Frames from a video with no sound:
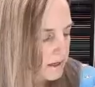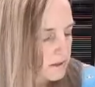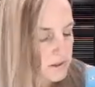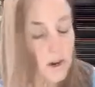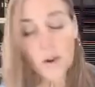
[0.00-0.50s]

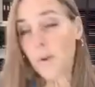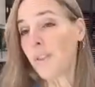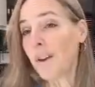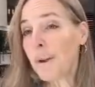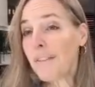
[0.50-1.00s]
So
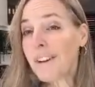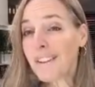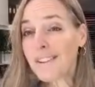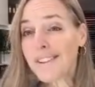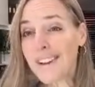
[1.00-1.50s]
then we have
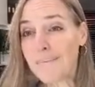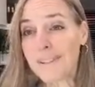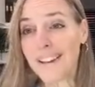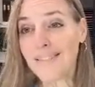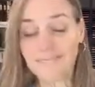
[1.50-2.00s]
another stamp
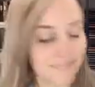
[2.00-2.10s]
set.